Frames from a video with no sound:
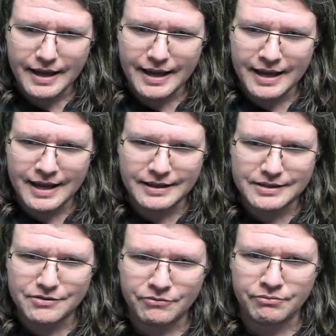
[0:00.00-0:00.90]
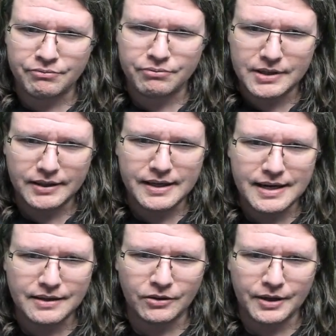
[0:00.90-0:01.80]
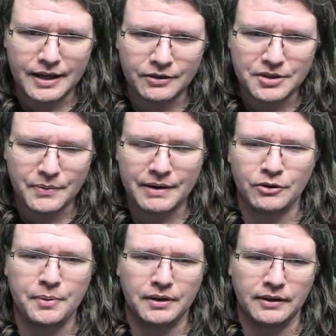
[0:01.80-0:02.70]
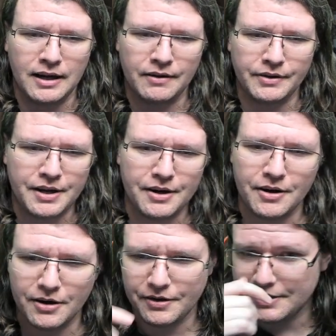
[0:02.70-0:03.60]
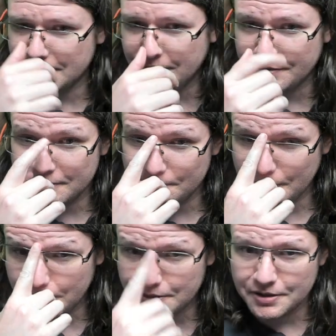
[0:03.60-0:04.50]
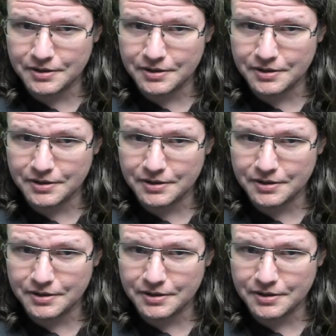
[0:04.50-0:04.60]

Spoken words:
It's really neat to look at. It looks like we have a little bit of lava here and these different spirit